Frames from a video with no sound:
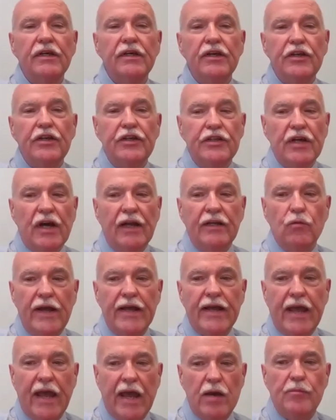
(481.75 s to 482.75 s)
United
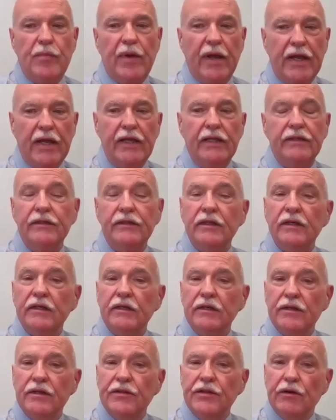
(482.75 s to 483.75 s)
Way campaign.
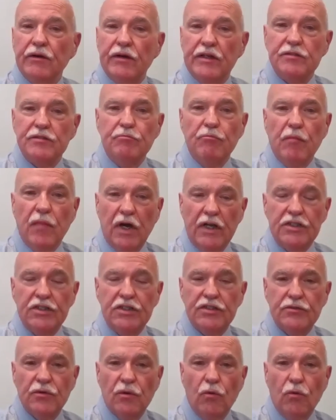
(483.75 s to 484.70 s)
There is much